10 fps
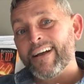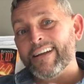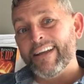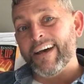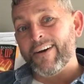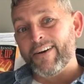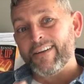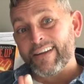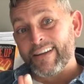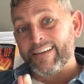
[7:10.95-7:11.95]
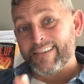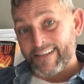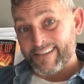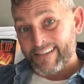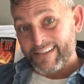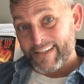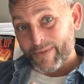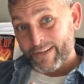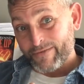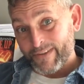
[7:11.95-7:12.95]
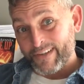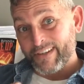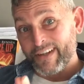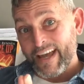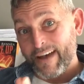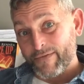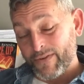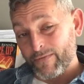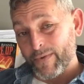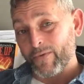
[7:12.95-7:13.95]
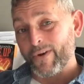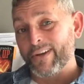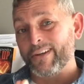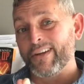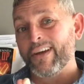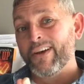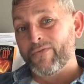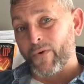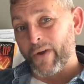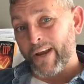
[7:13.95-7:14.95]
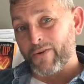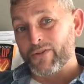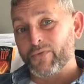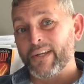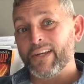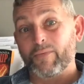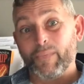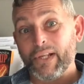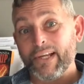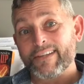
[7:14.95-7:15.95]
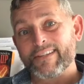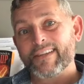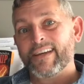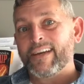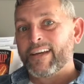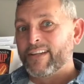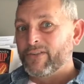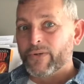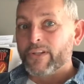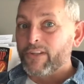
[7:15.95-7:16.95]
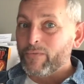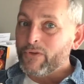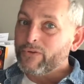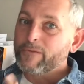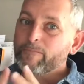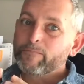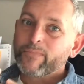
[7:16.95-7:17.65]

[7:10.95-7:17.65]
Now, doesn't that seem like fun after you've been working 40 hours a week plus doing the commute?